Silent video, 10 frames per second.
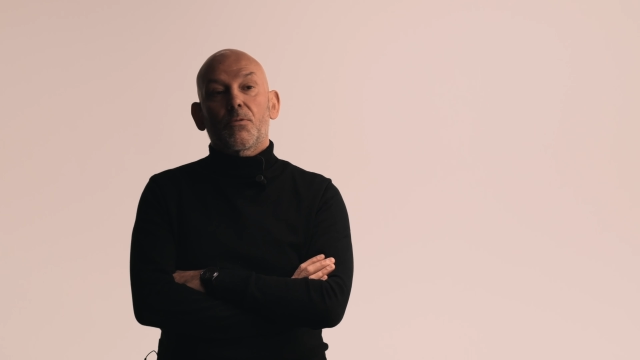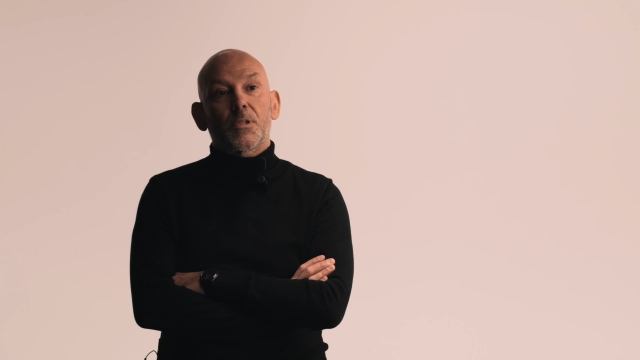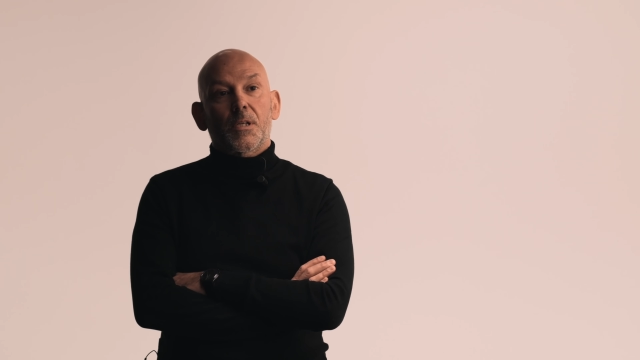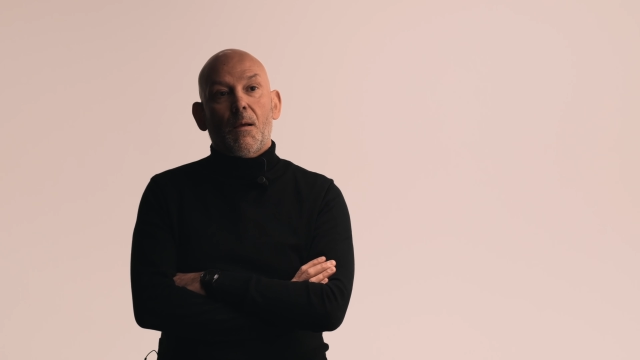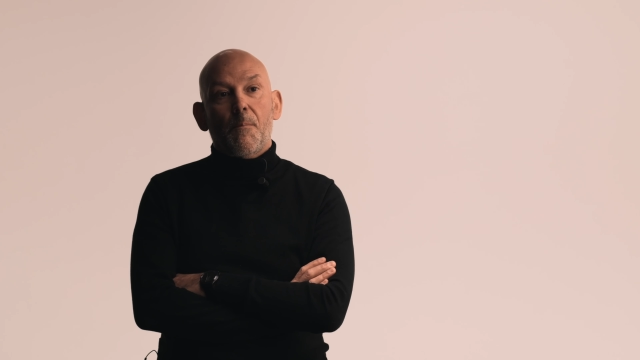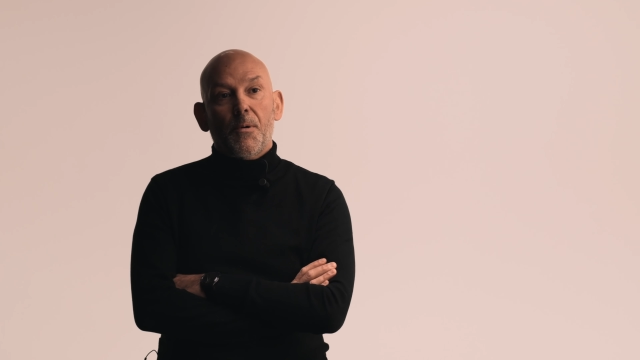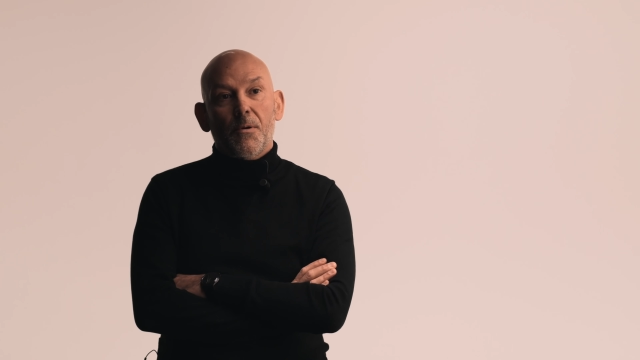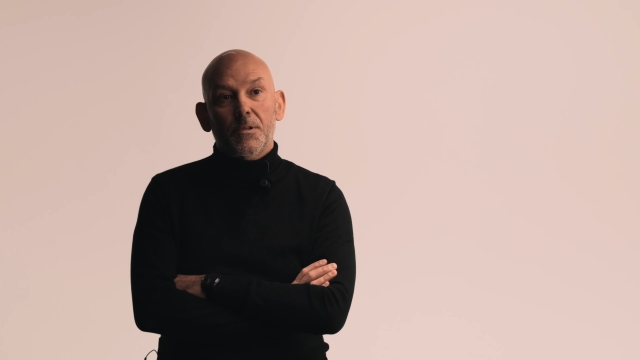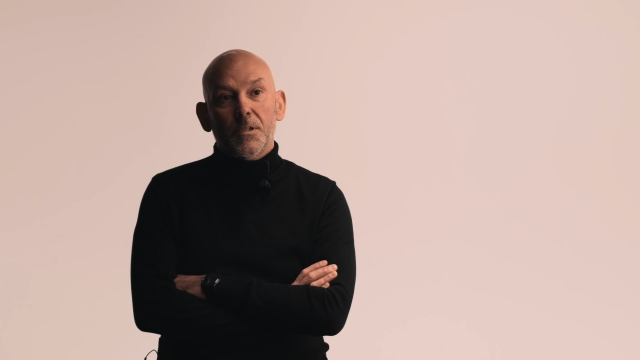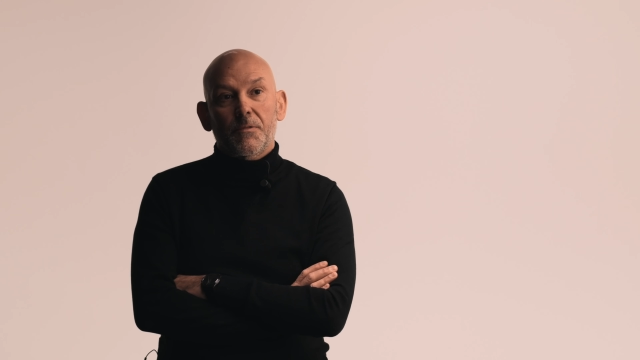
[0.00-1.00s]
tools and
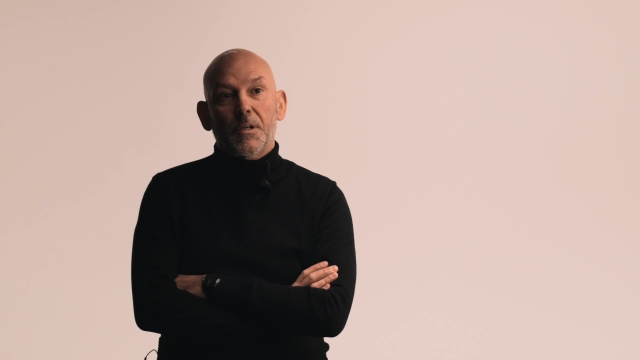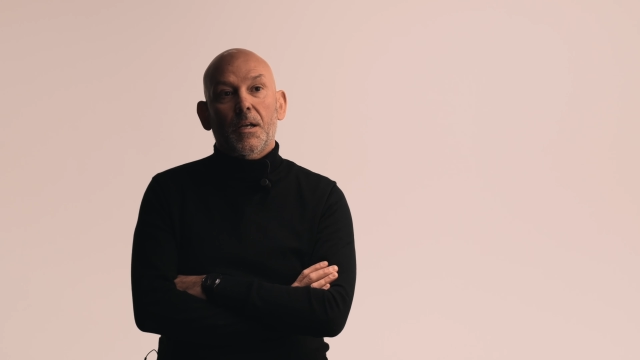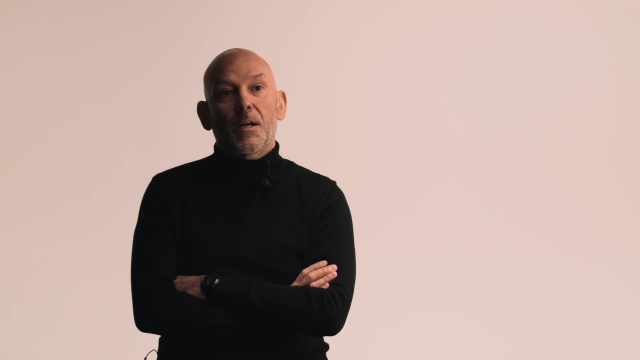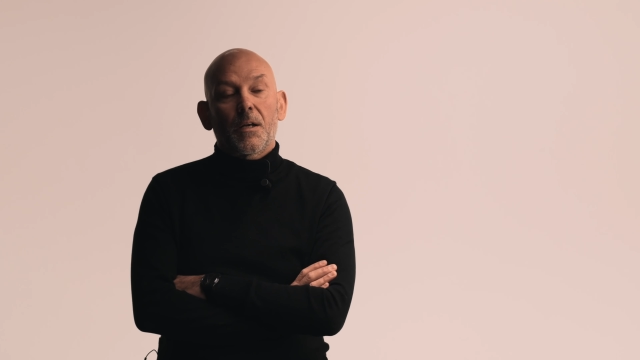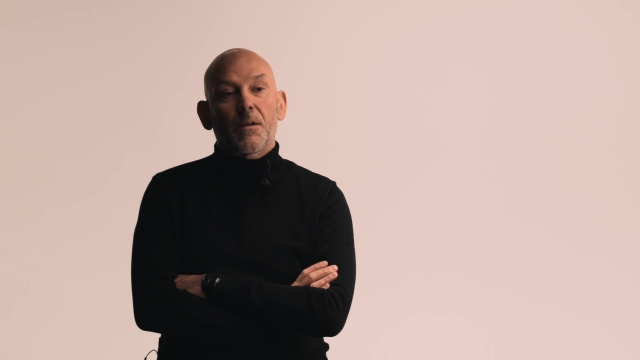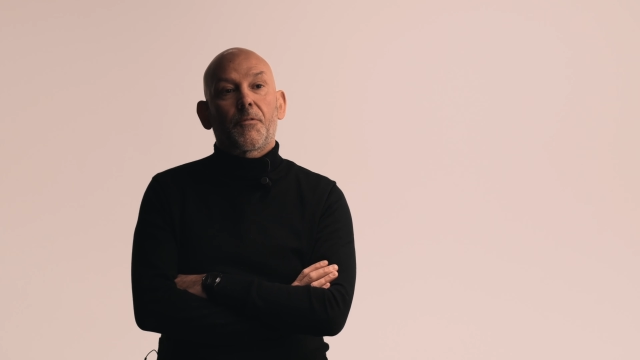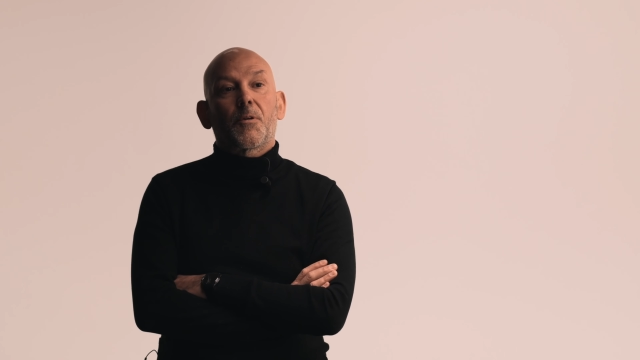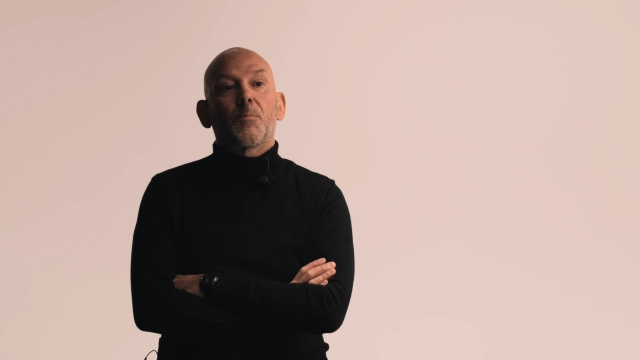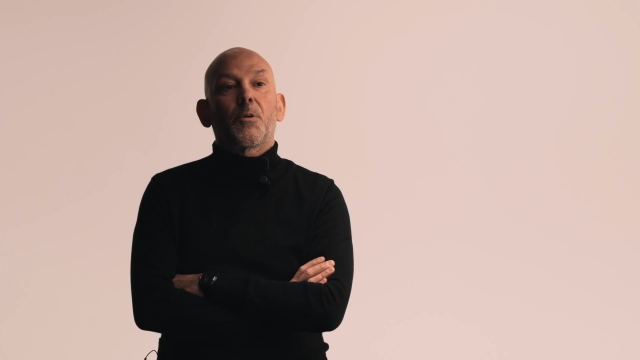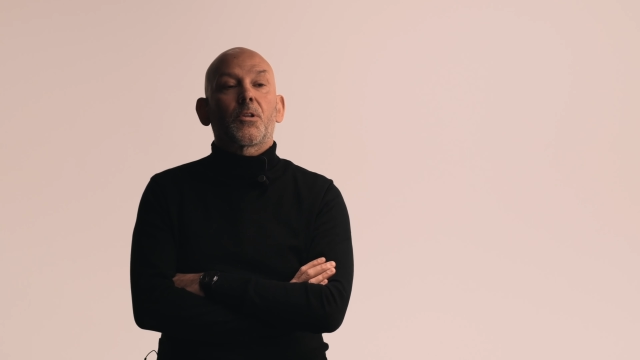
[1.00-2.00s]
approaches we can learn
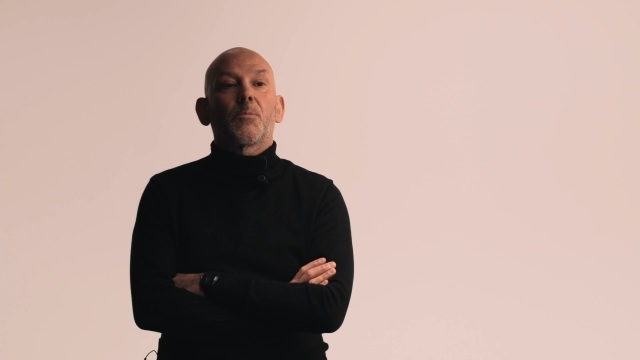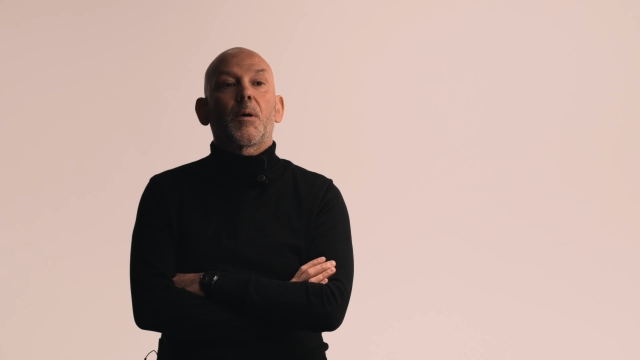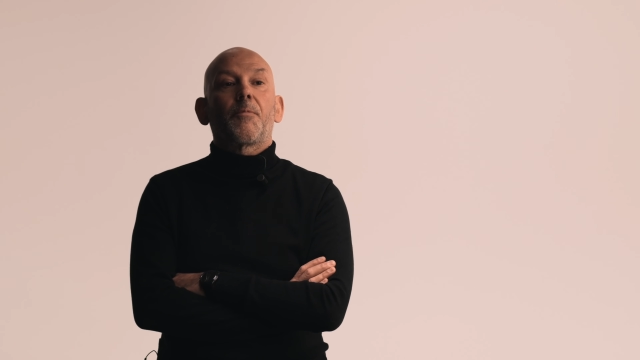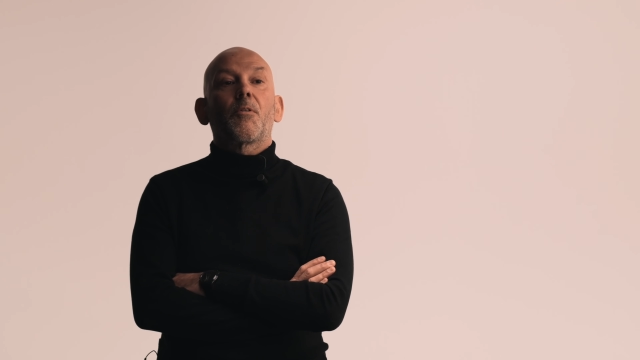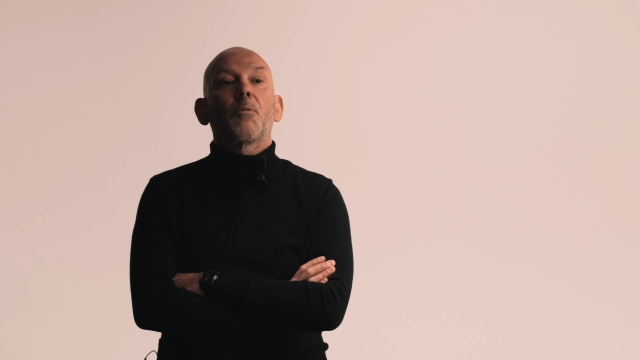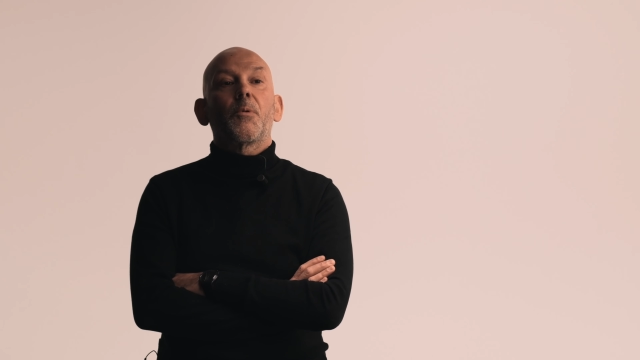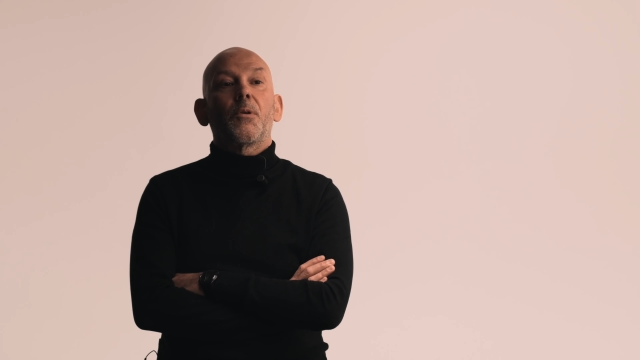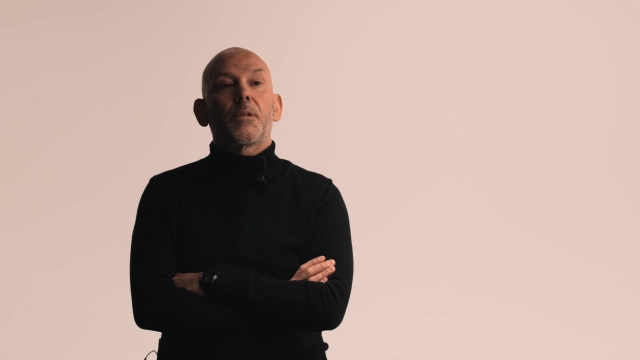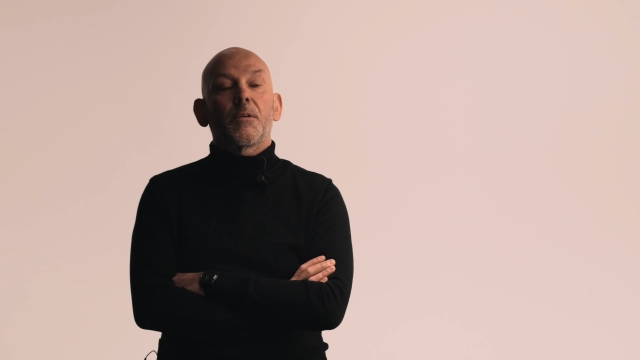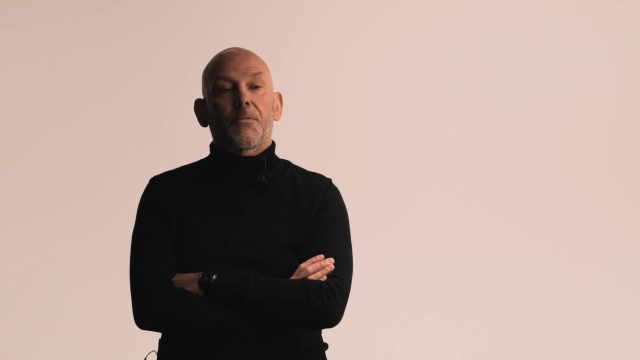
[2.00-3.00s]
from bottom-up
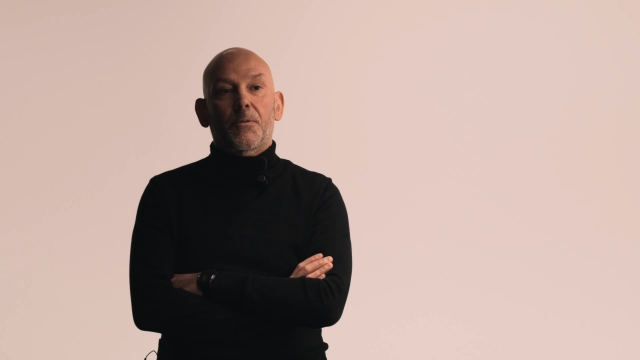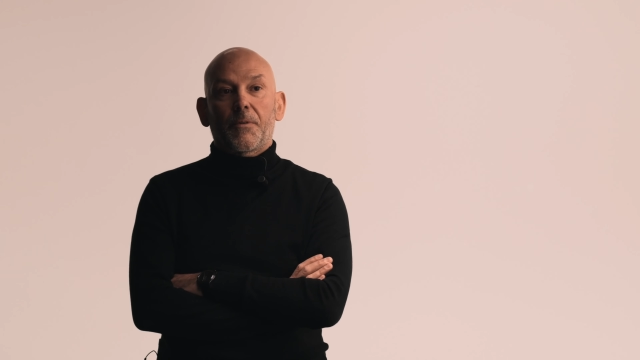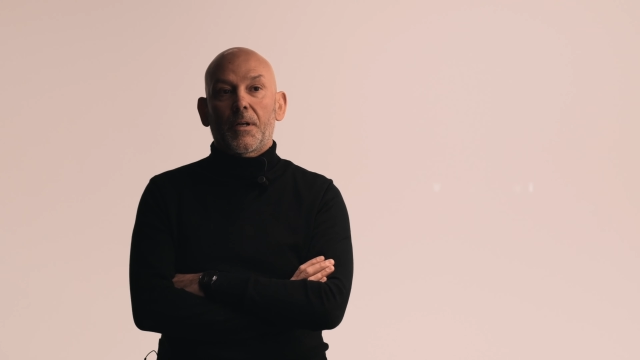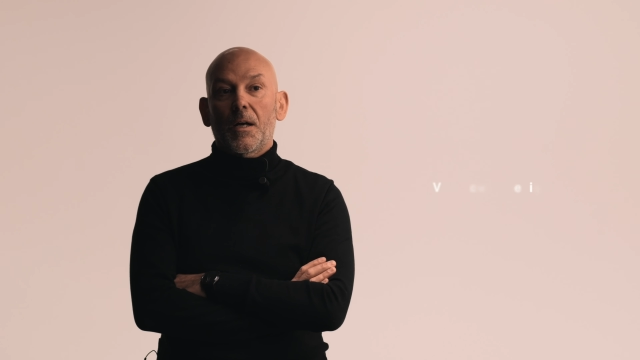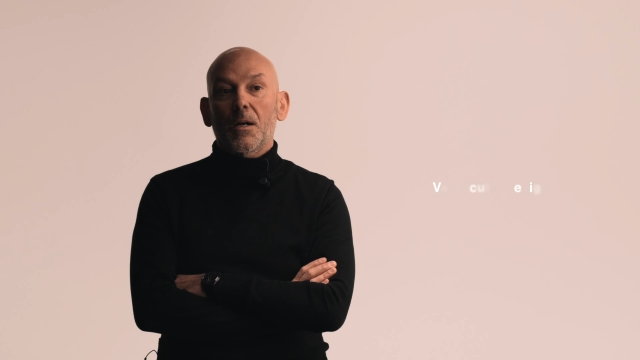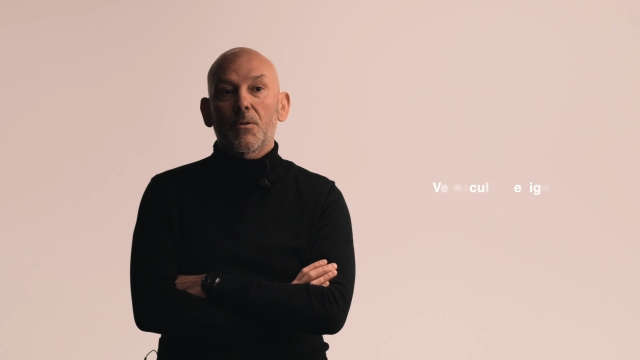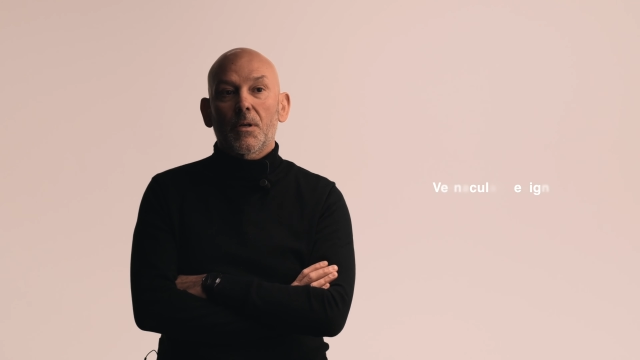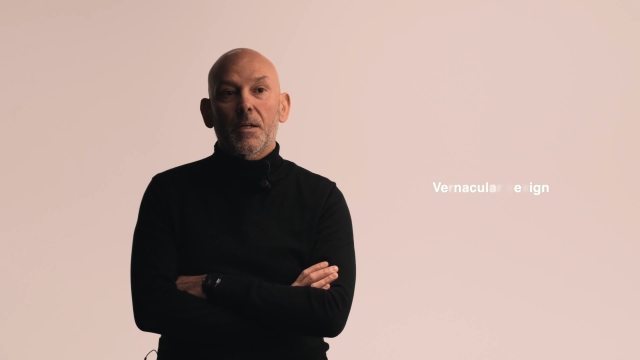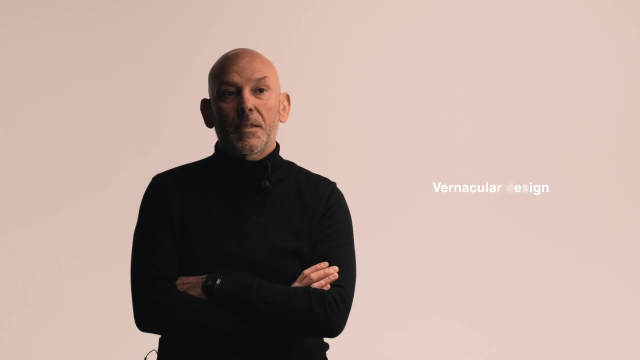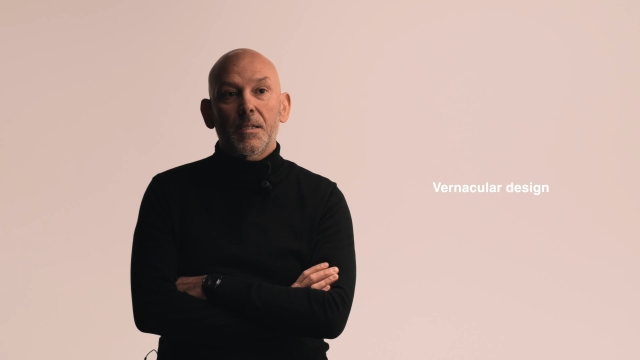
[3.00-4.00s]
community, from
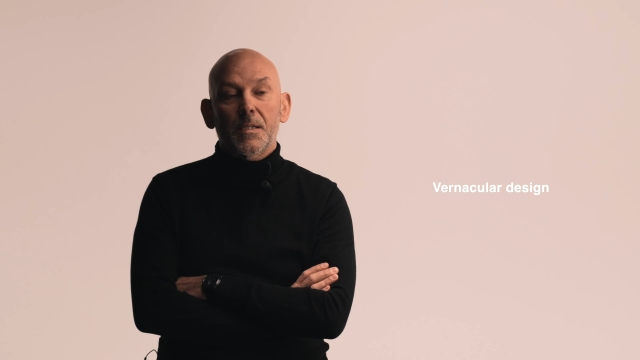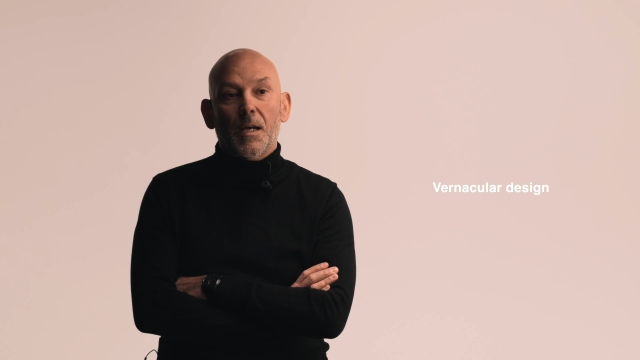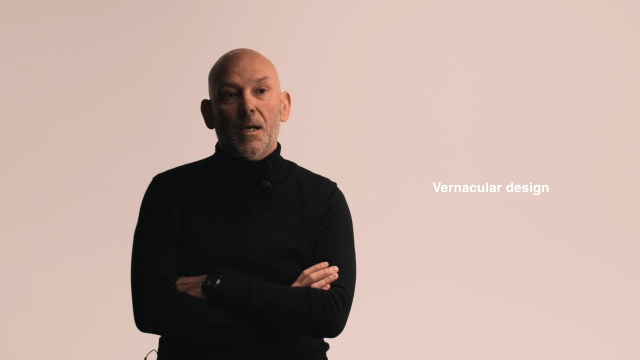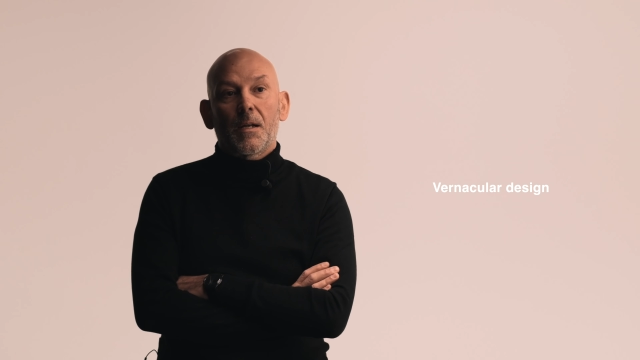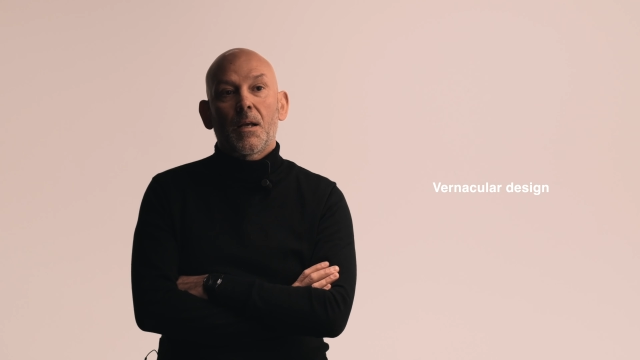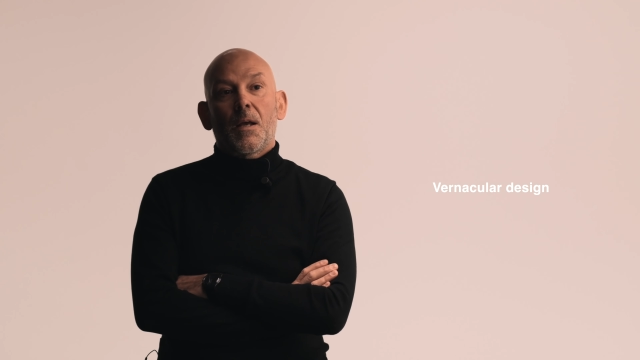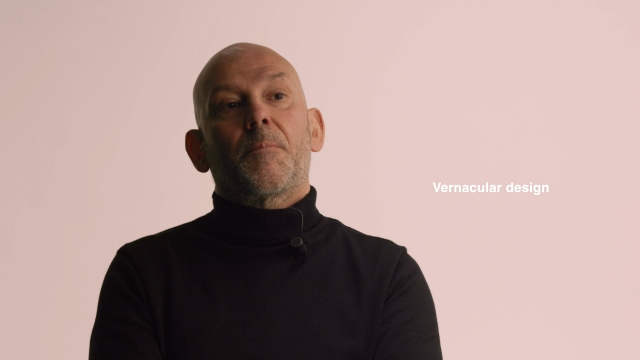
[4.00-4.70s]
vernacular design,